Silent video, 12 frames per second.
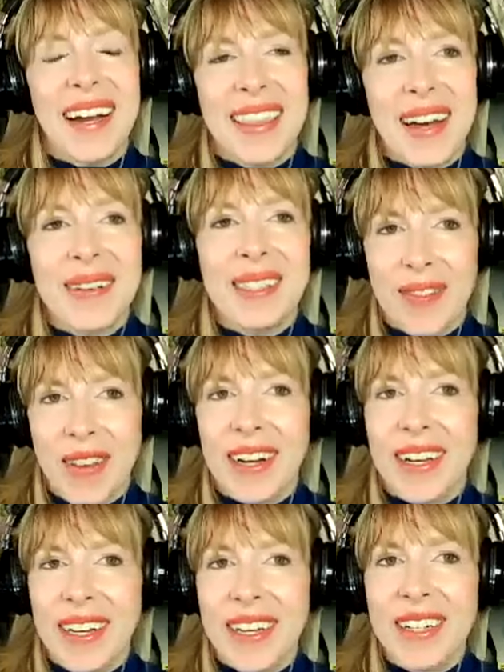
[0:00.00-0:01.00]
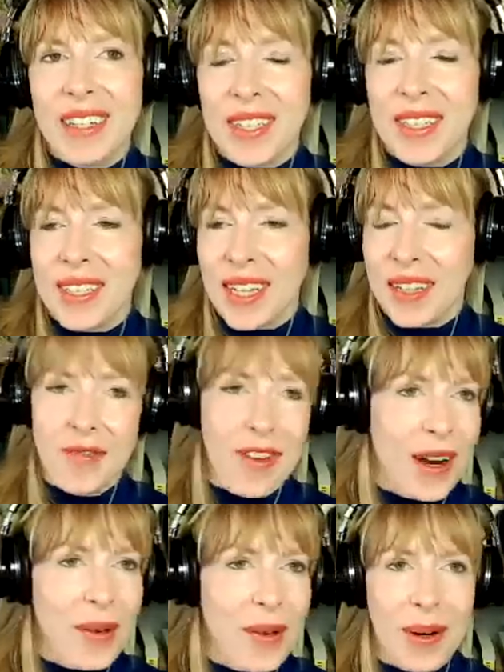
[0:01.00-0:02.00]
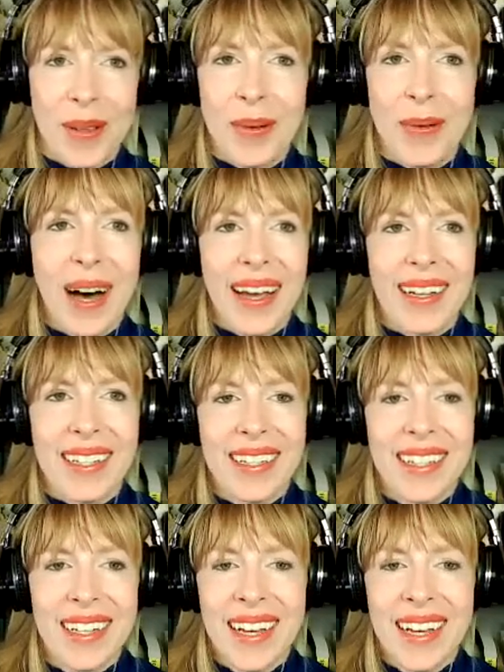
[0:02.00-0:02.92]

That was very interesting, very worthwhile.